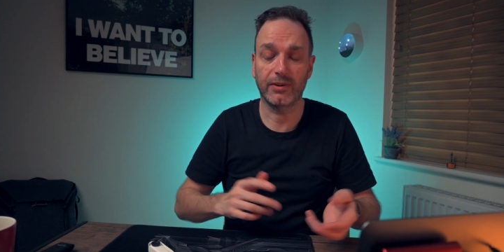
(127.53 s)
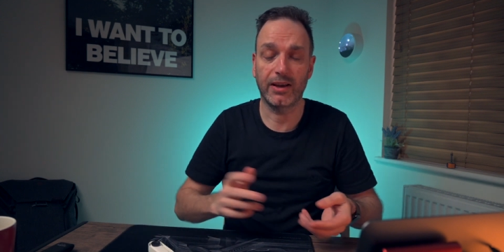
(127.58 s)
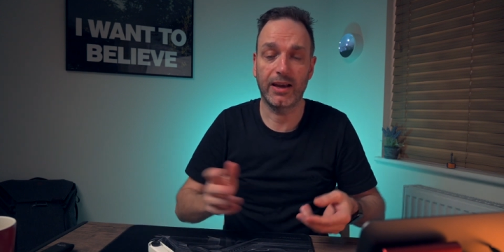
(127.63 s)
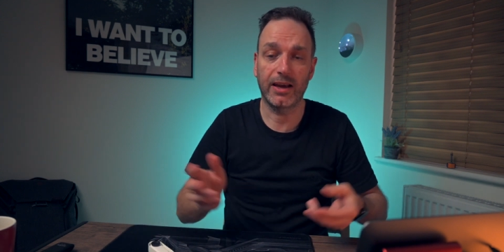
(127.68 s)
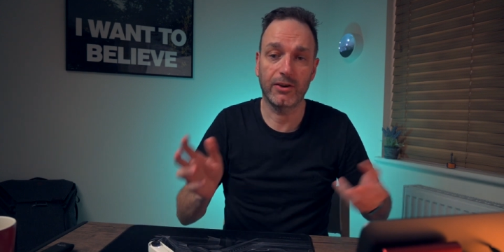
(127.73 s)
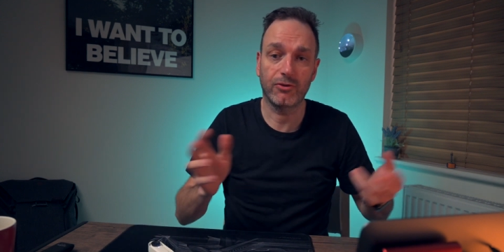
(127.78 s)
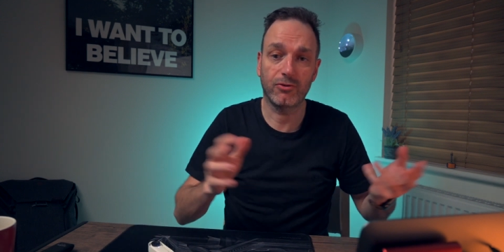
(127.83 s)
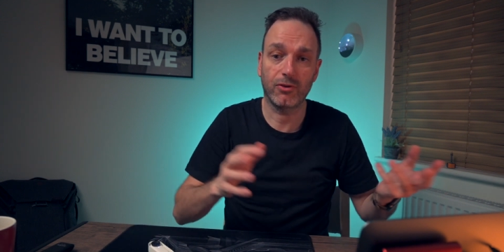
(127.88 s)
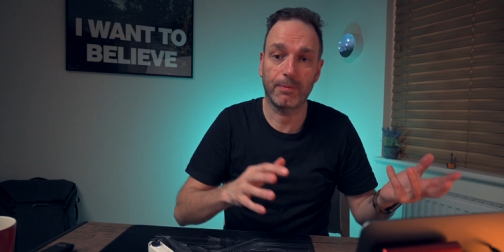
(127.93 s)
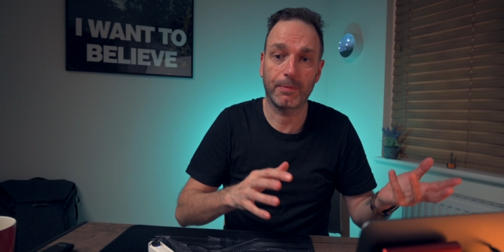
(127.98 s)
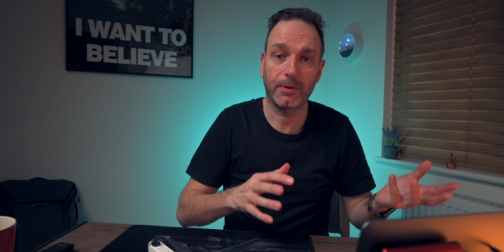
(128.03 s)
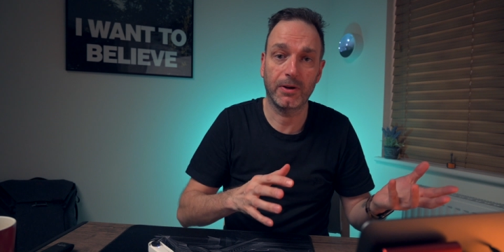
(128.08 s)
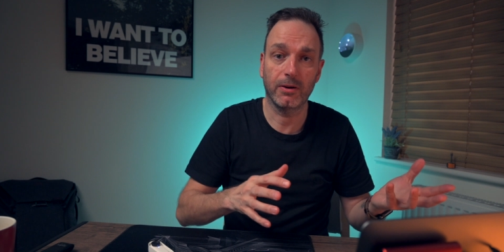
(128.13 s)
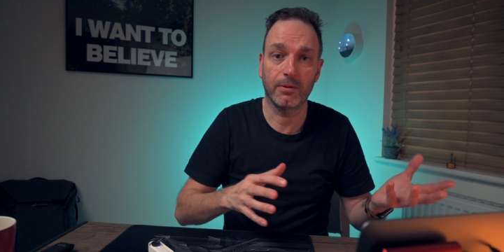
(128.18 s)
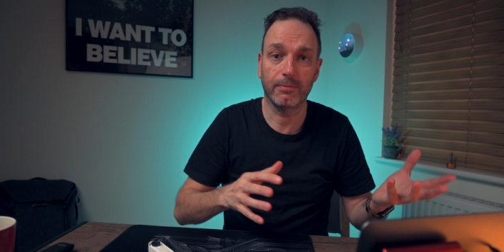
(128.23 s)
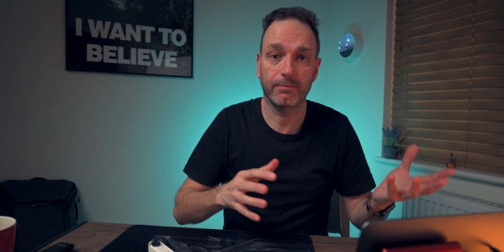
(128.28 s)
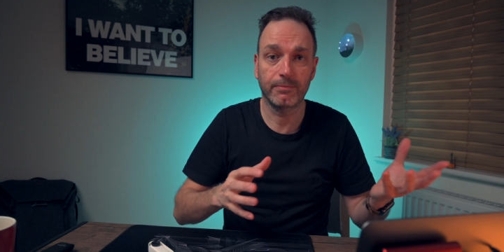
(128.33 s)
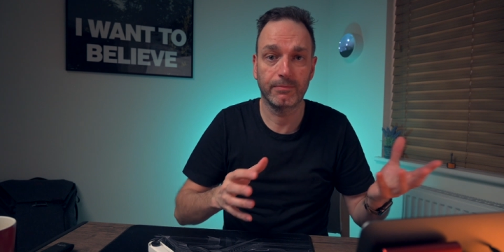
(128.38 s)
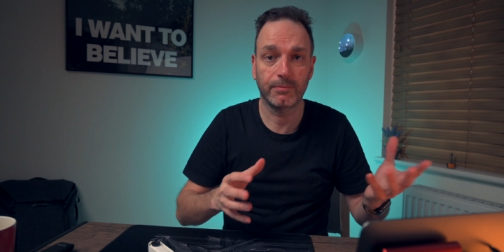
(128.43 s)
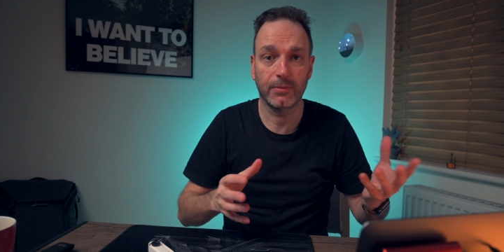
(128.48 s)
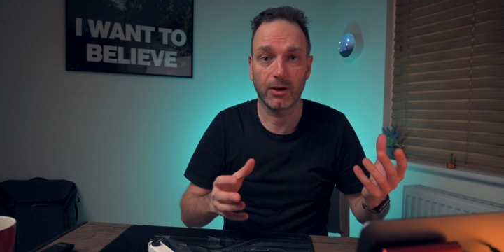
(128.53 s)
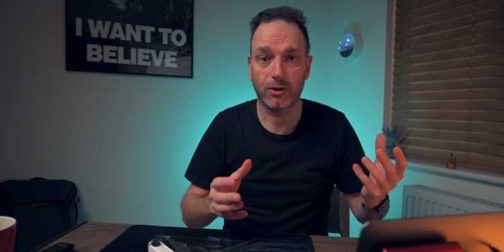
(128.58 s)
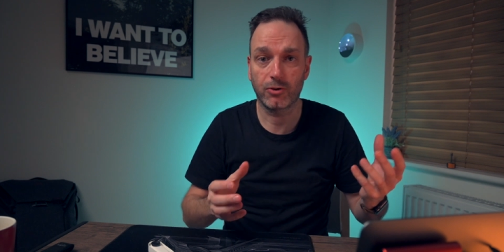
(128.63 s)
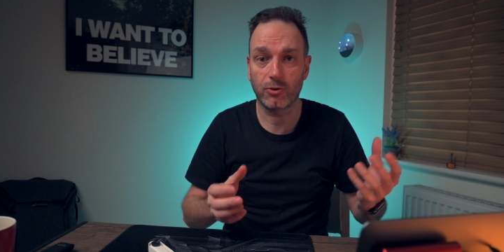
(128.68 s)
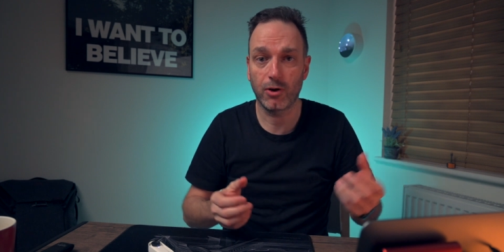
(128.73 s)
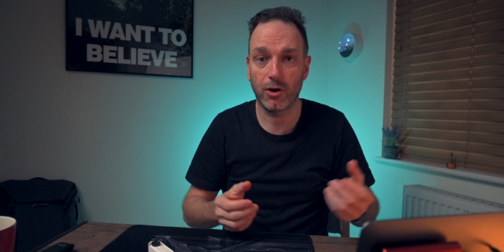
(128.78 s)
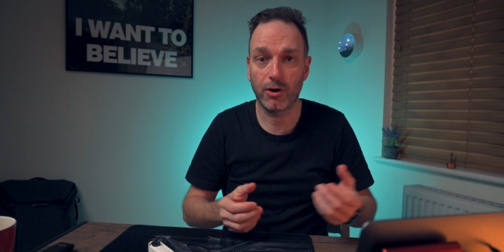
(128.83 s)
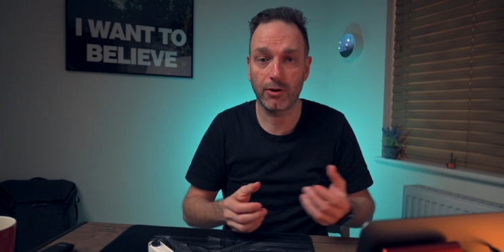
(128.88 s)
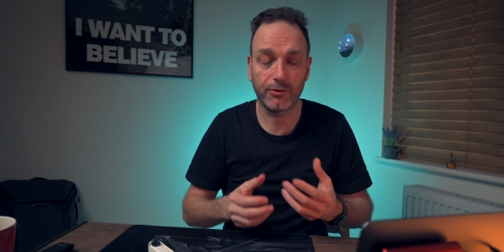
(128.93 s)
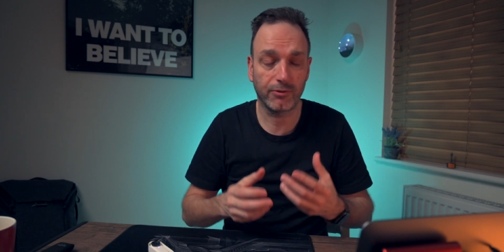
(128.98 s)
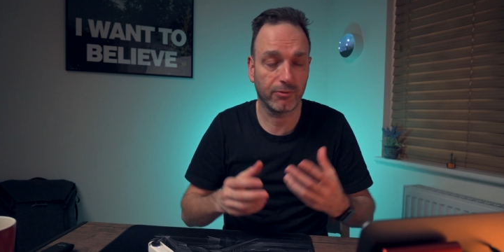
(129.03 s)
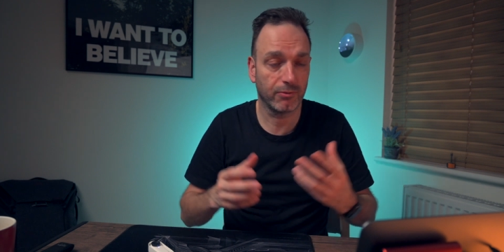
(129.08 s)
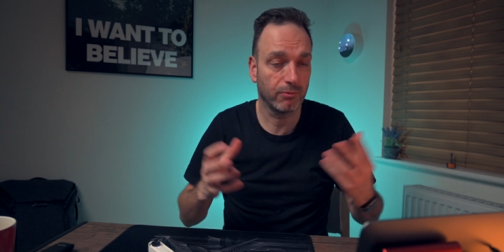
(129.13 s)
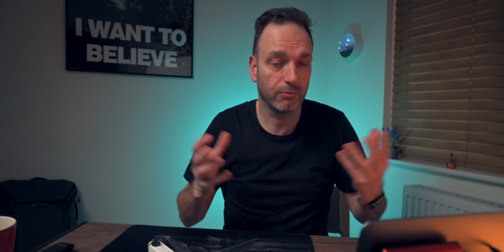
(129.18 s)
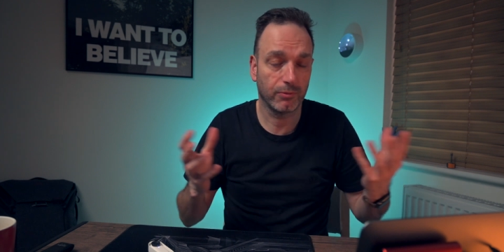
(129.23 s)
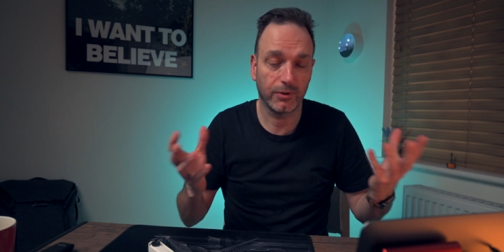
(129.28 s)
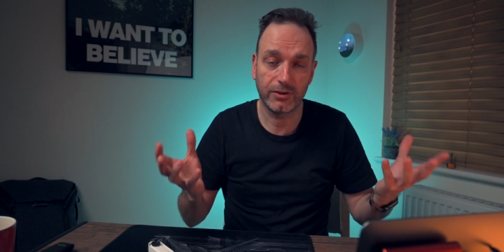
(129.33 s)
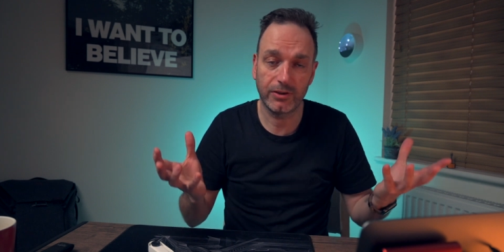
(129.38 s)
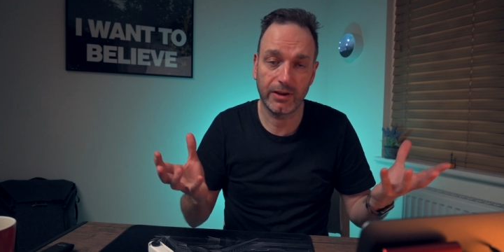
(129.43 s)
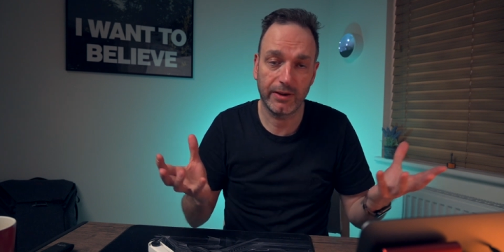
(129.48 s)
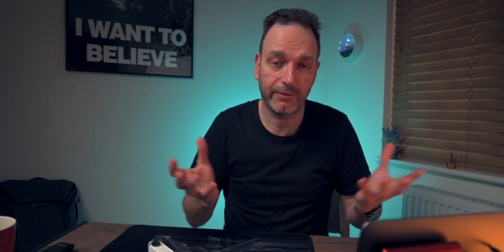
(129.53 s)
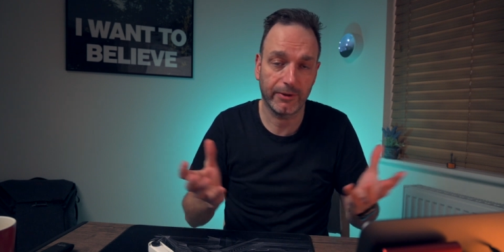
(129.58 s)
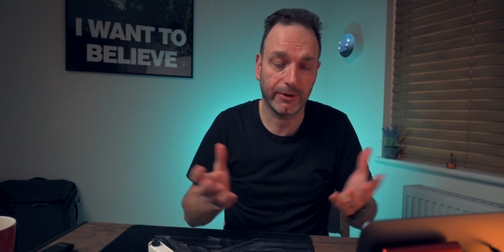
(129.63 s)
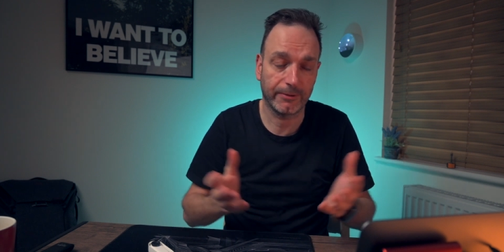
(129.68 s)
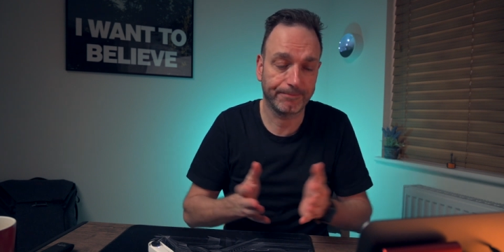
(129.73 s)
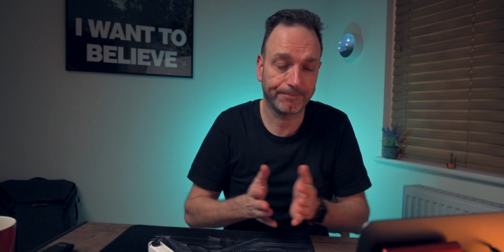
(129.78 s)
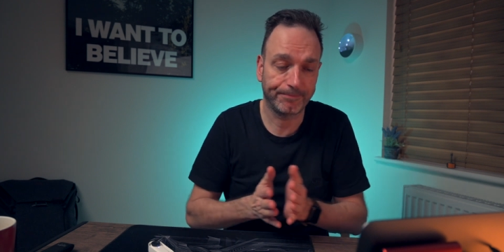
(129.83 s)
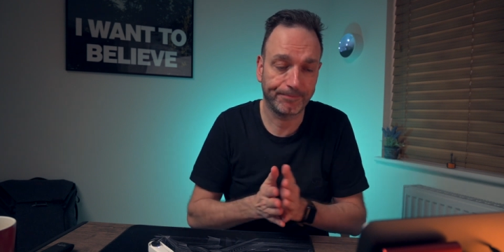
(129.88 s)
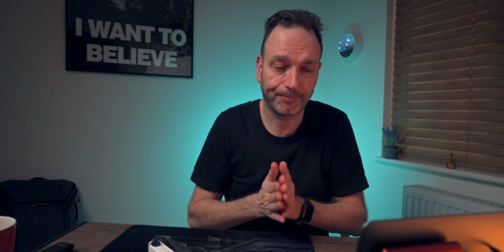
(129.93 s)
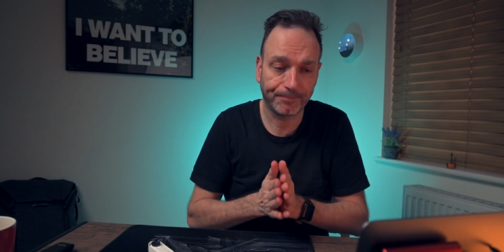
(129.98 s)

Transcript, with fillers: airdropping them across, whichever.